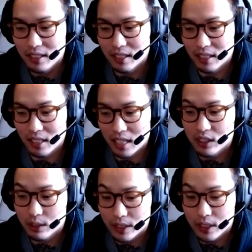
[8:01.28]
a lot of
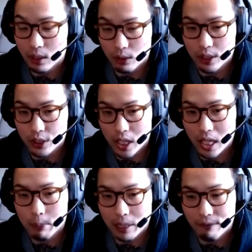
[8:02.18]
stuff I did learn on the
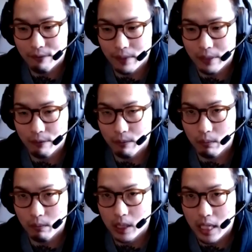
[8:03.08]
job, but I, it
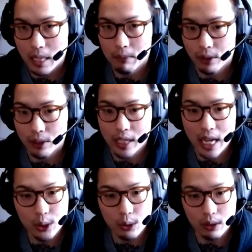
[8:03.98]
came very
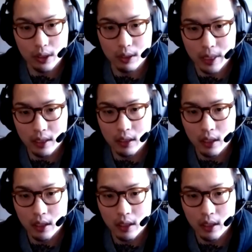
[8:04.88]
naturally to me,